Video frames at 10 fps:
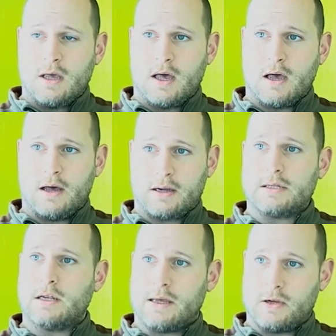like
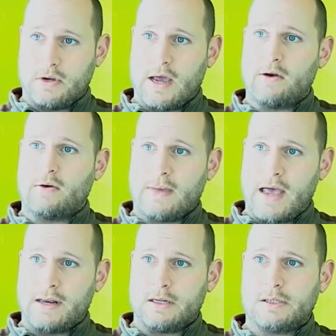I said, like United or
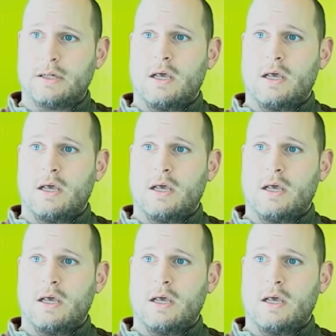Mattis,